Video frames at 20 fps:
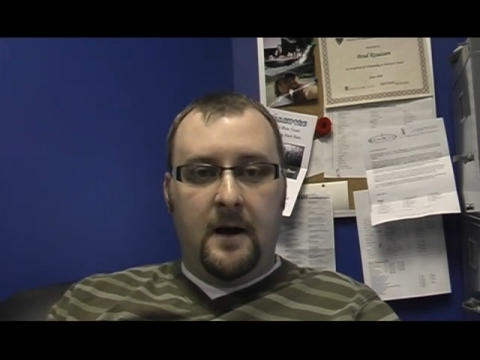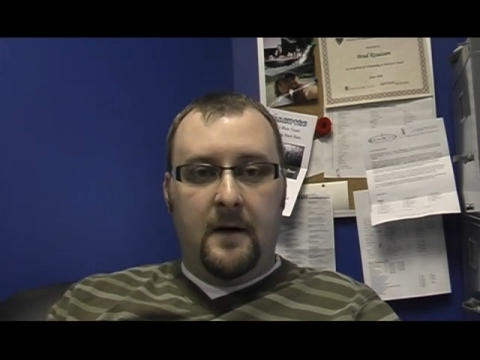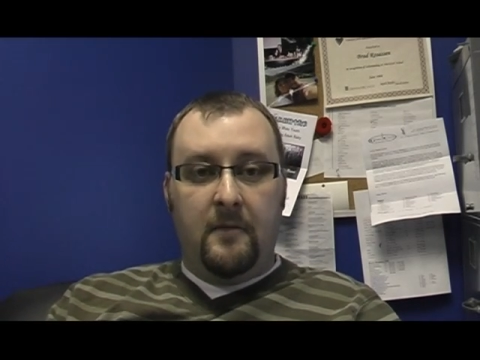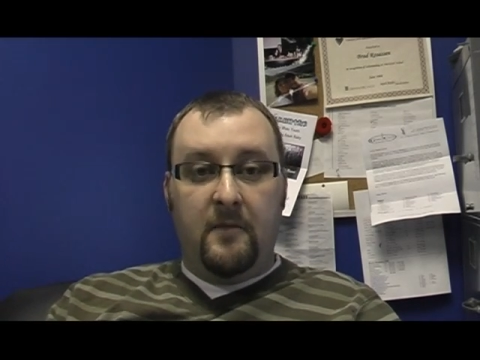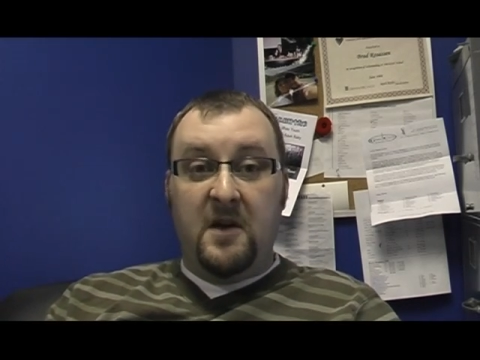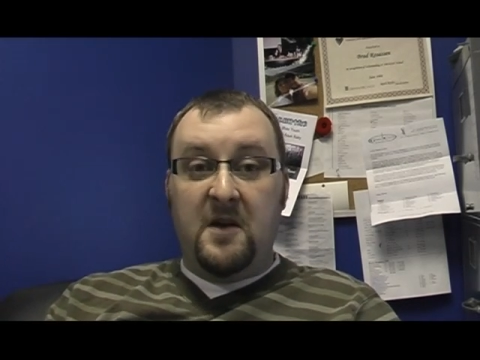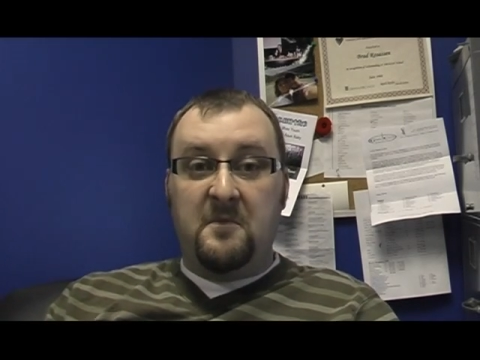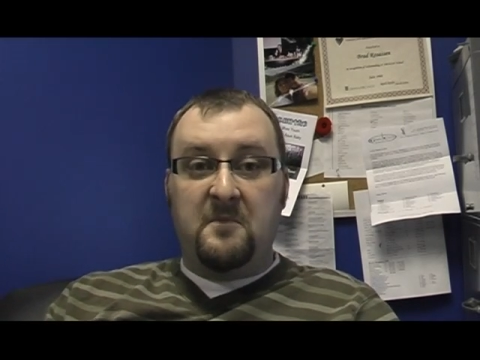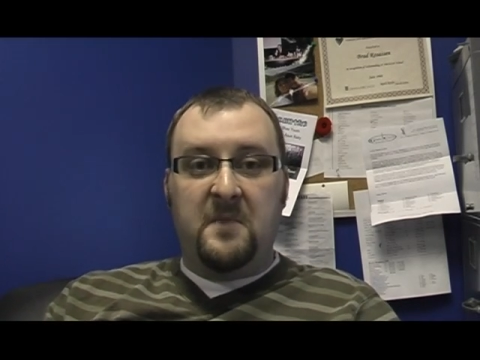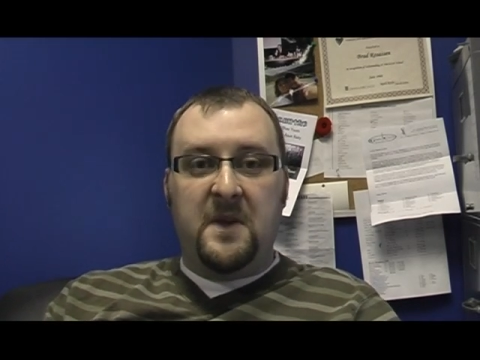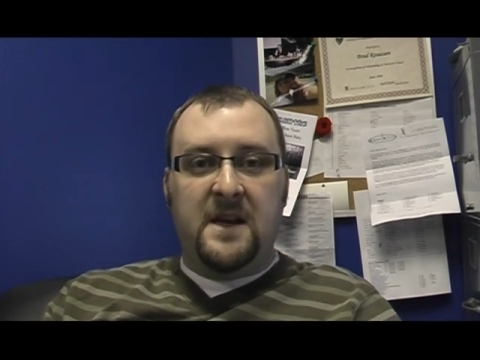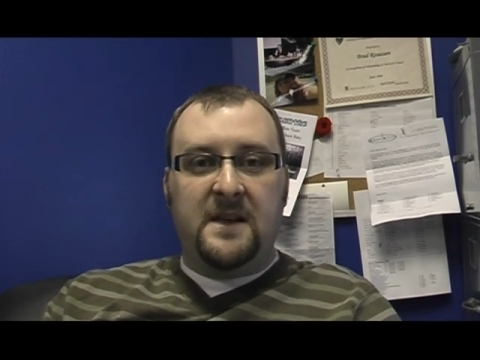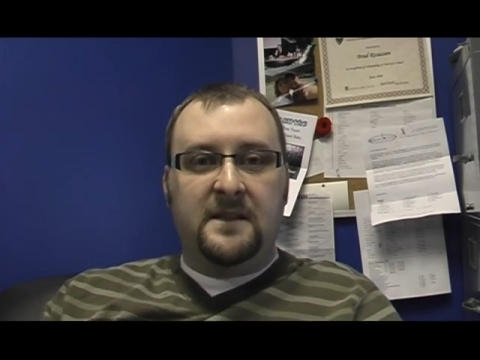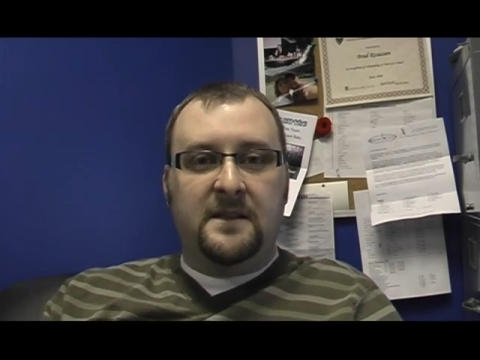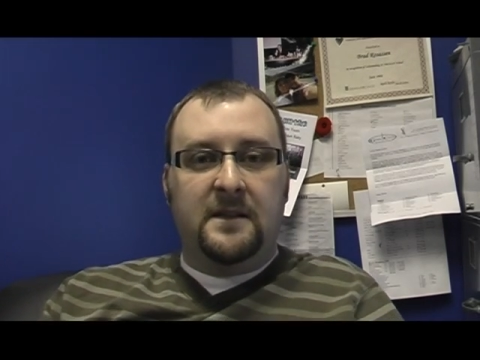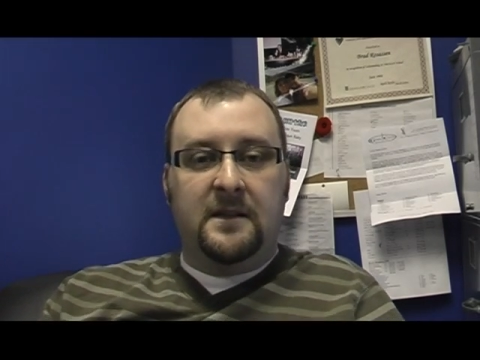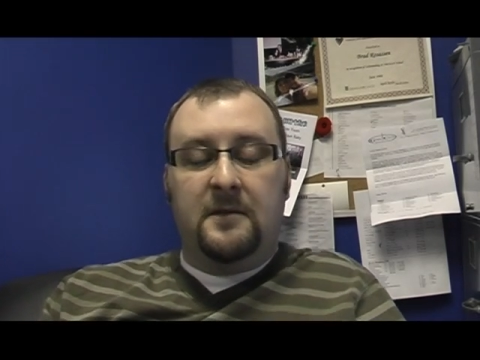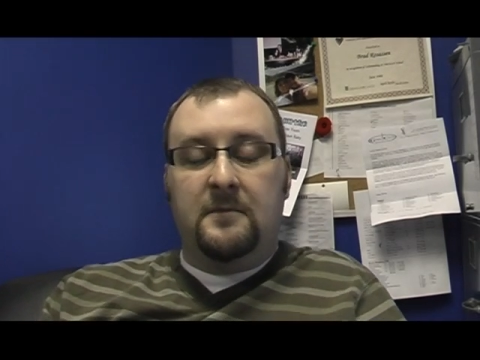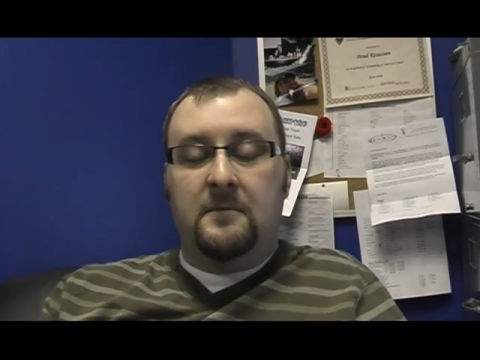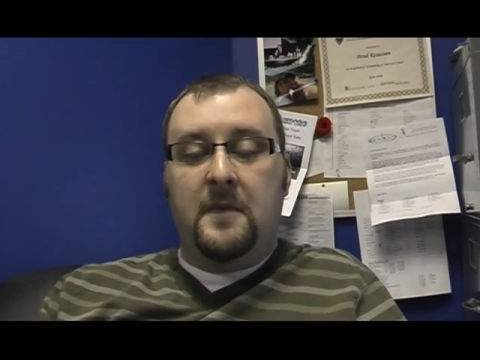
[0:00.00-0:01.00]
and
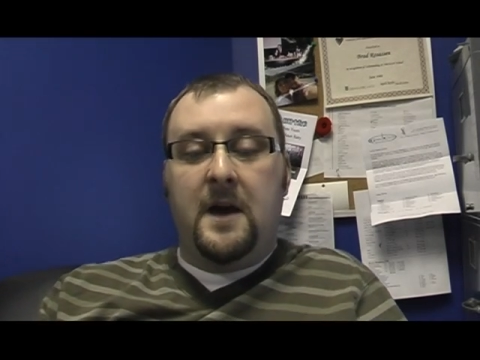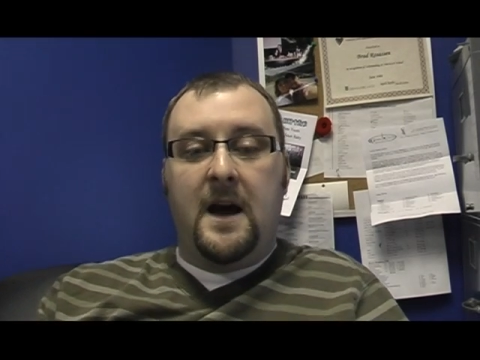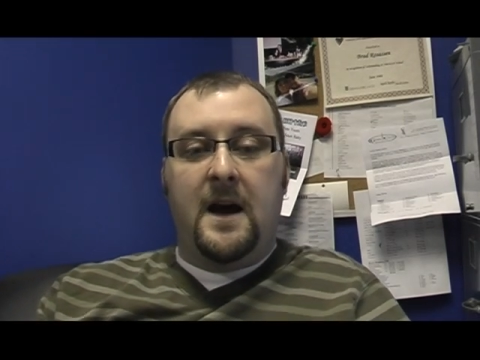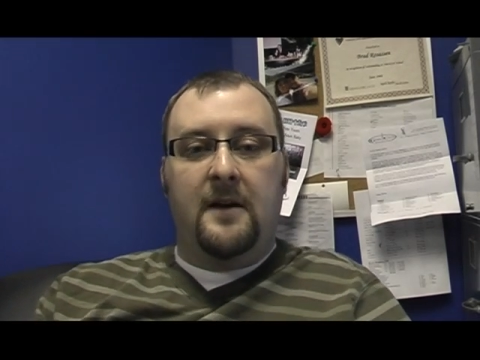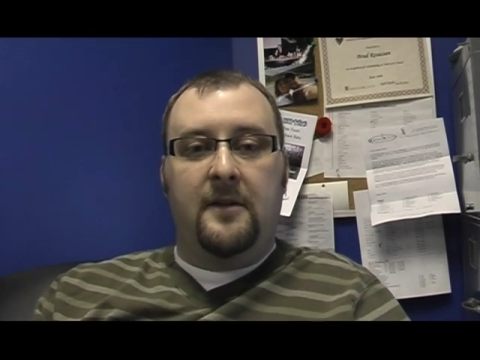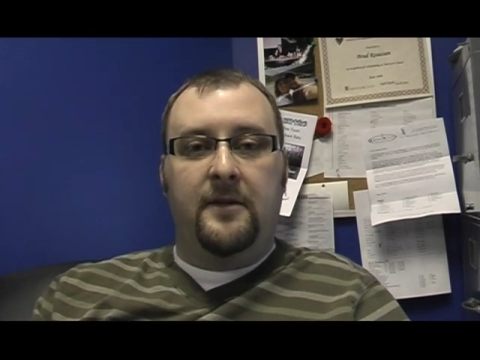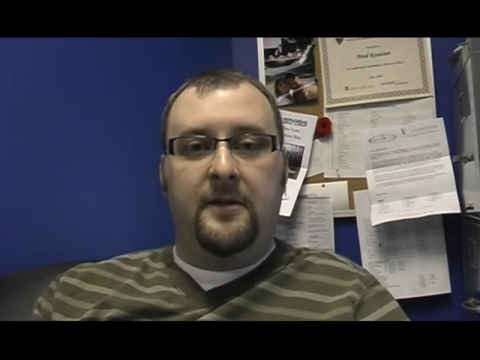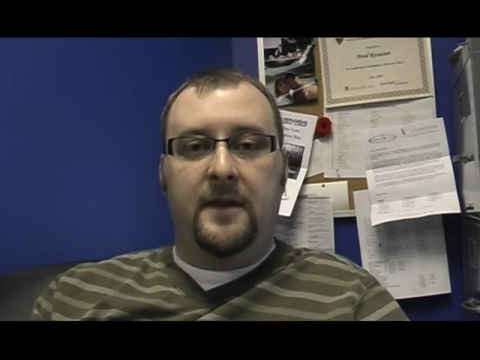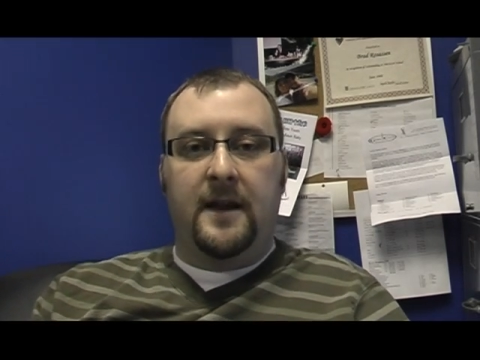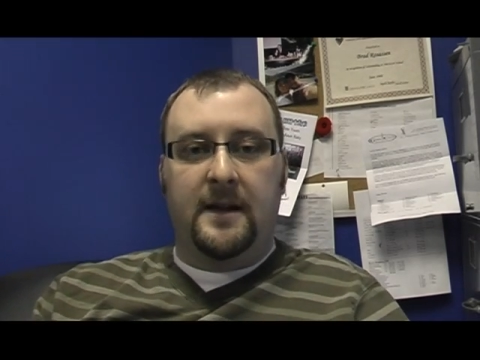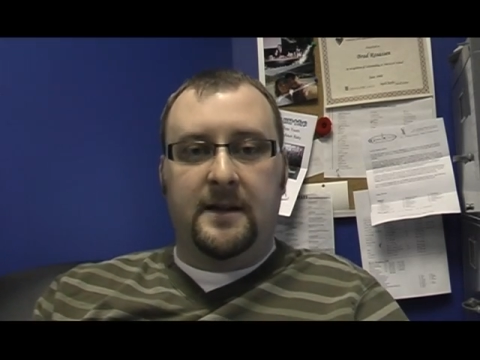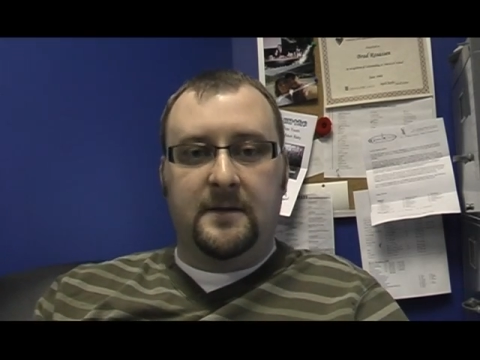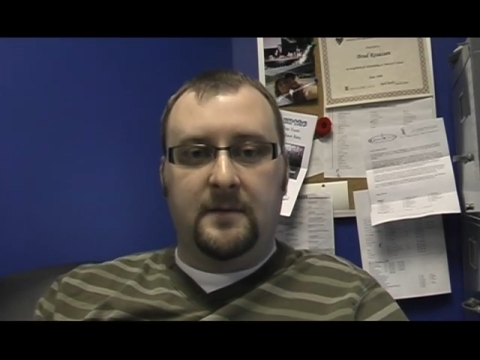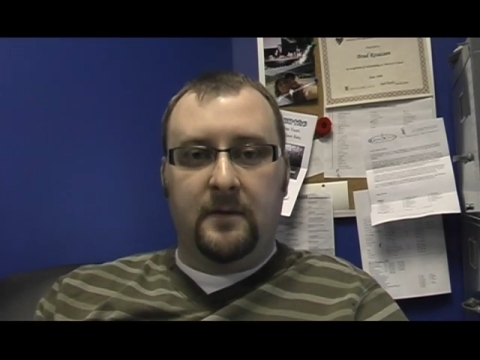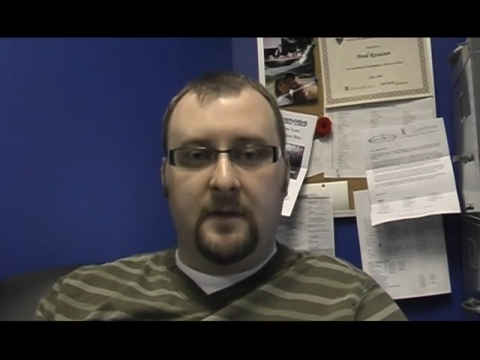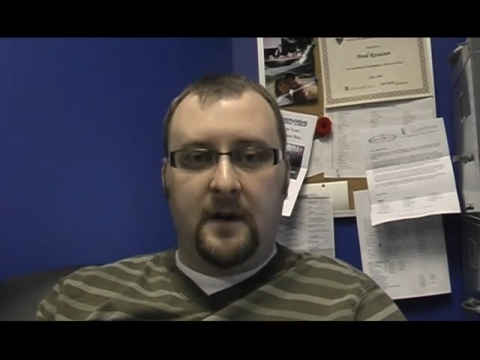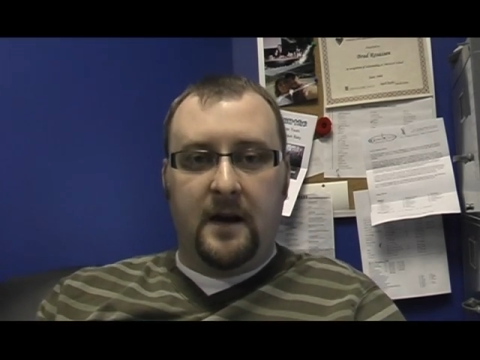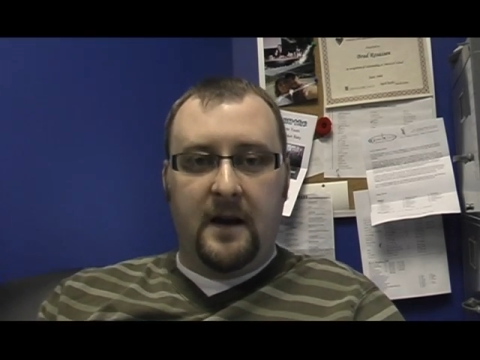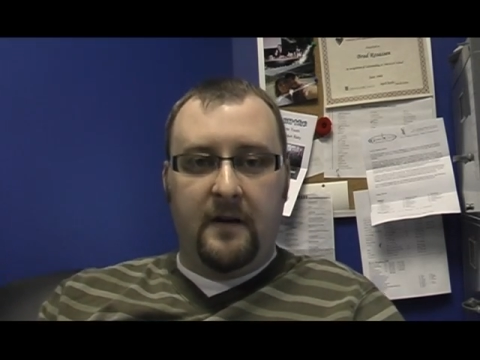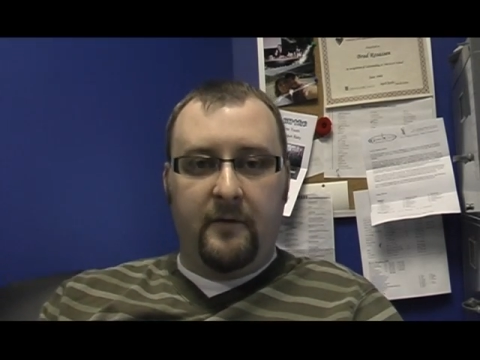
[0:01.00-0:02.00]
basic math, that's
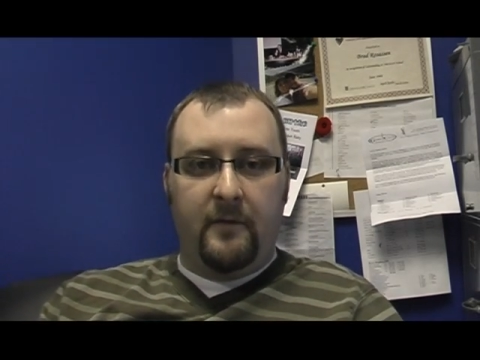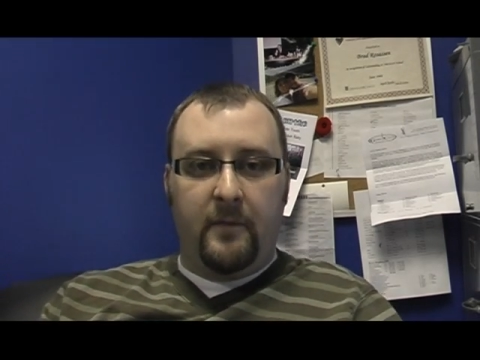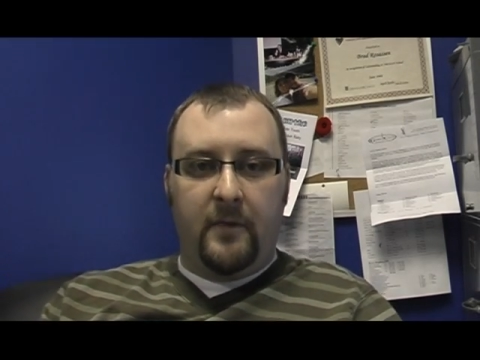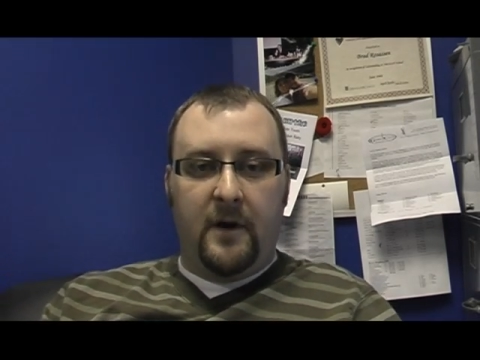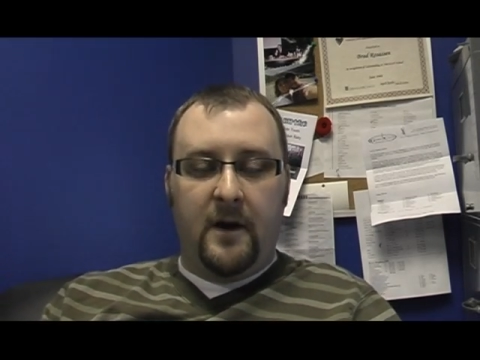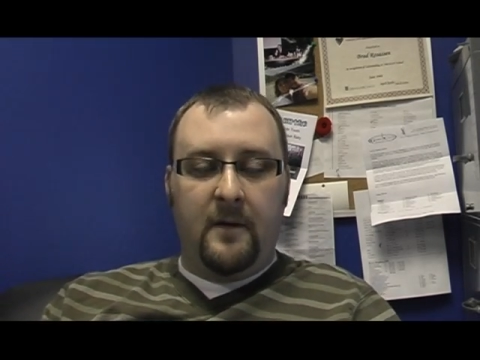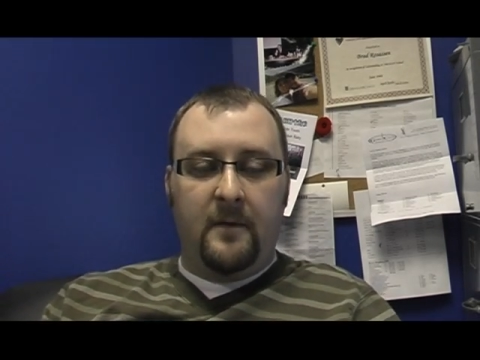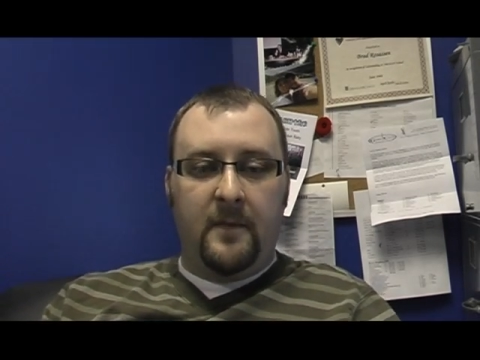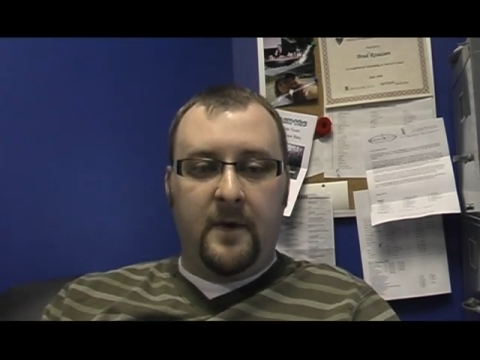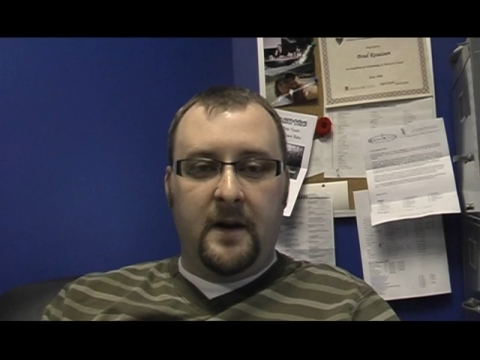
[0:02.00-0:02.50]
where I have the problem.